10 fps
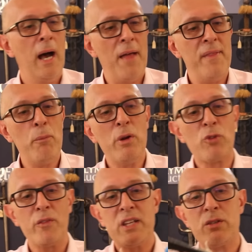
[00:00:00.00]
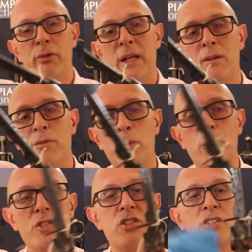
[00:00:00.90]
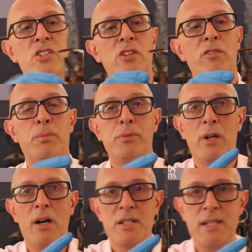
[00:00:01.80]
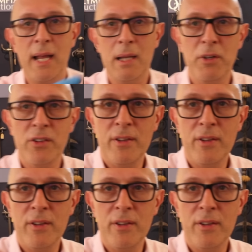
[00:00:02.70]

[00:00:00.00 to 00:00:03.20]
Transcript: And then we've got this reinforced sort of brass element.